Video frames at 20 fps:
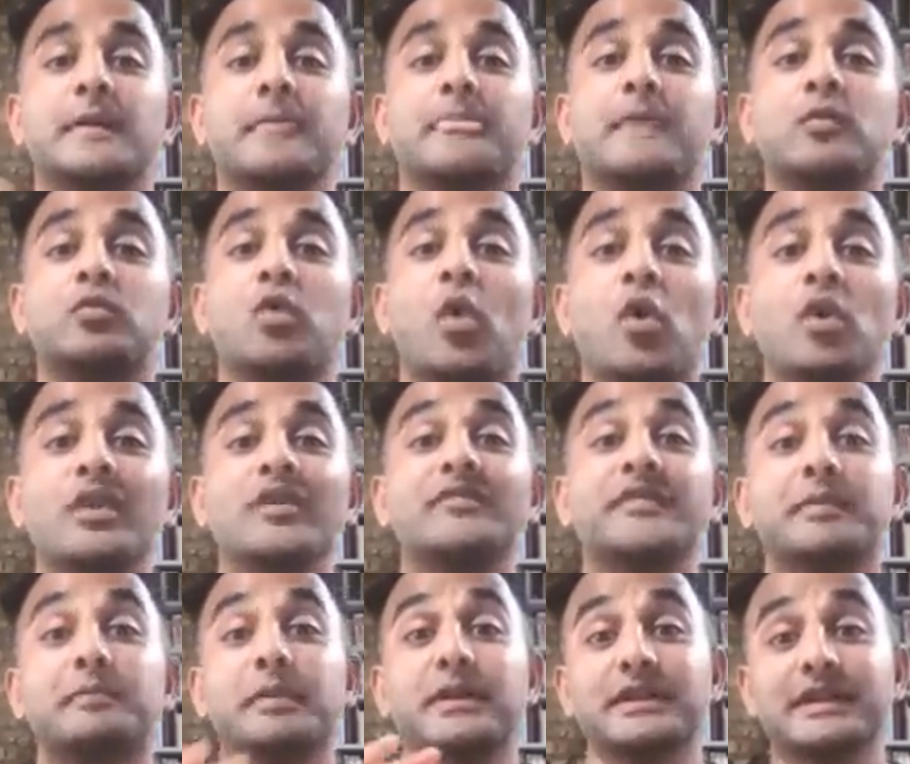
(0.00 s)
The role of
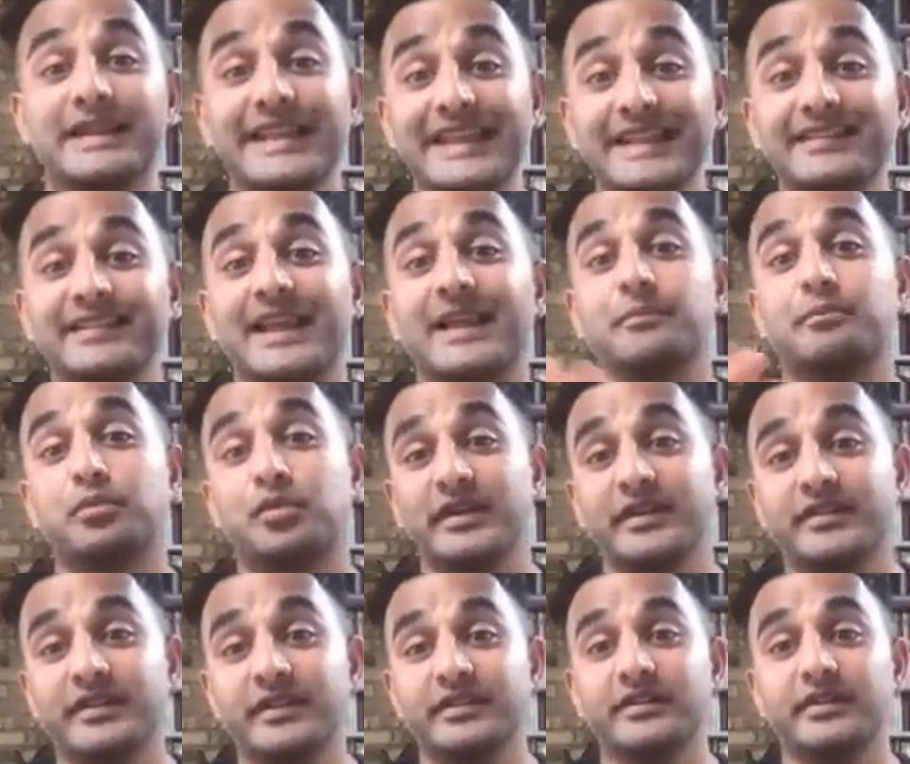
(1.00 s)
the police and
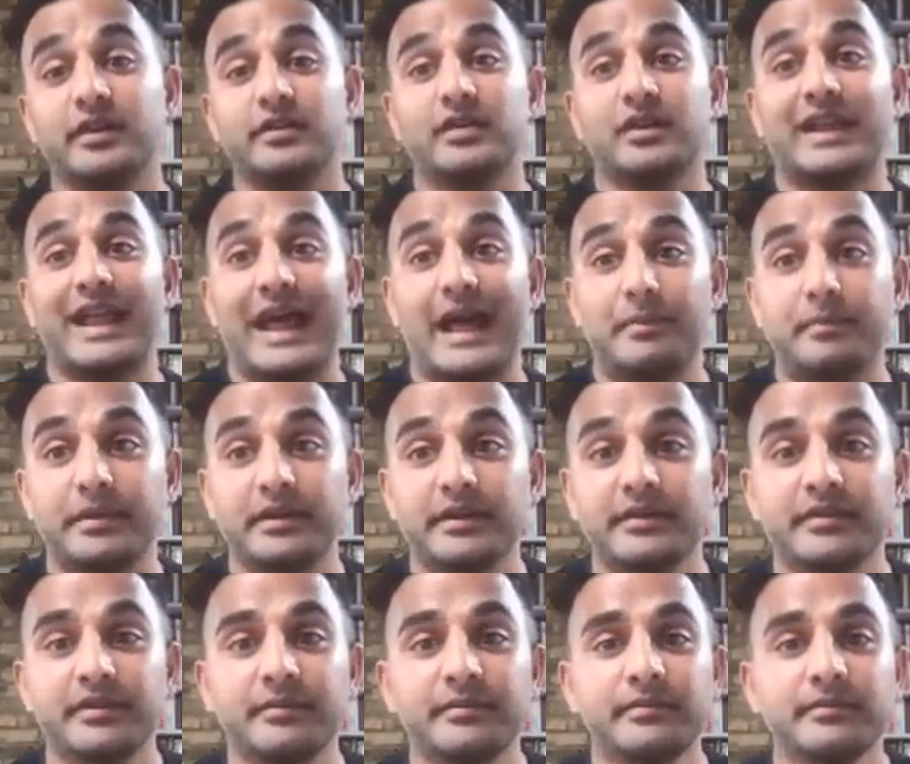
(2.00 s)
prisons under
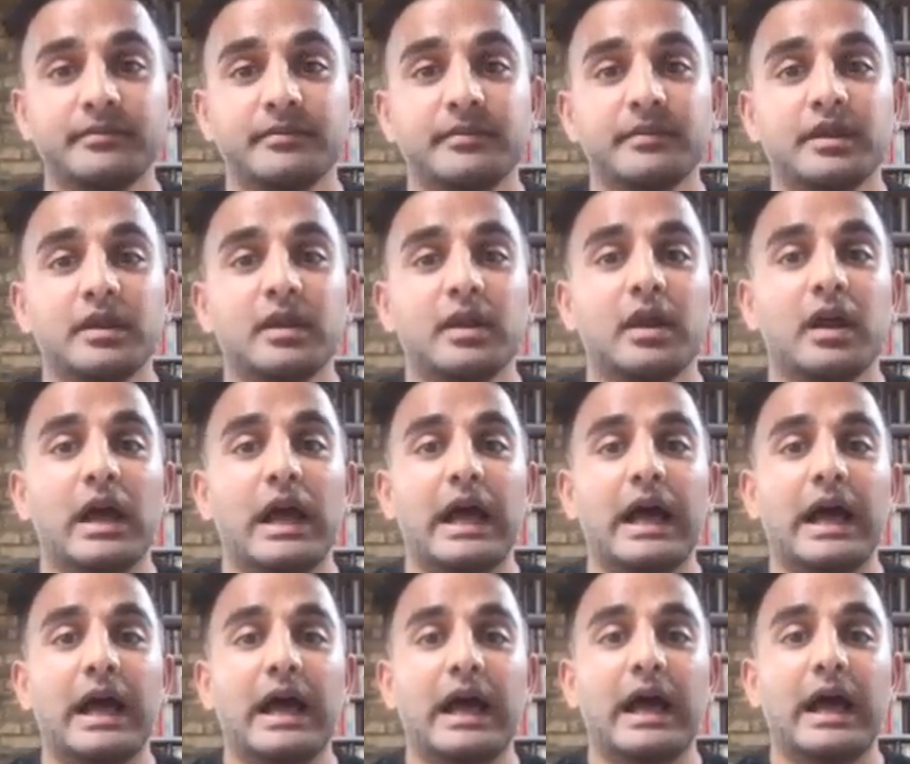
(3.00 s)
capitalism,
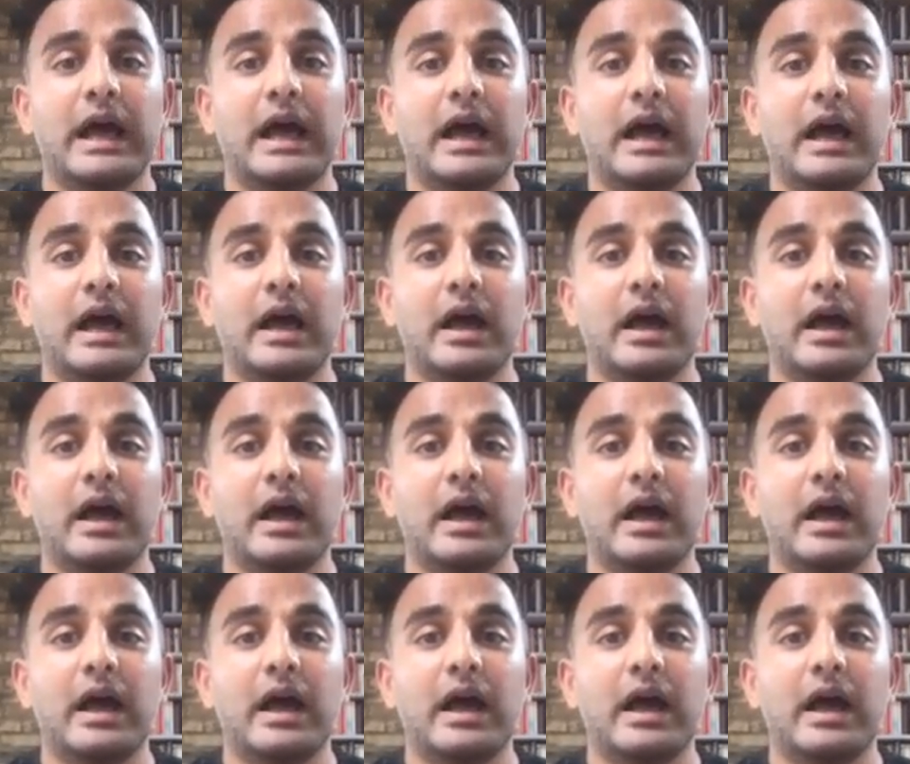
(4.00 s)
and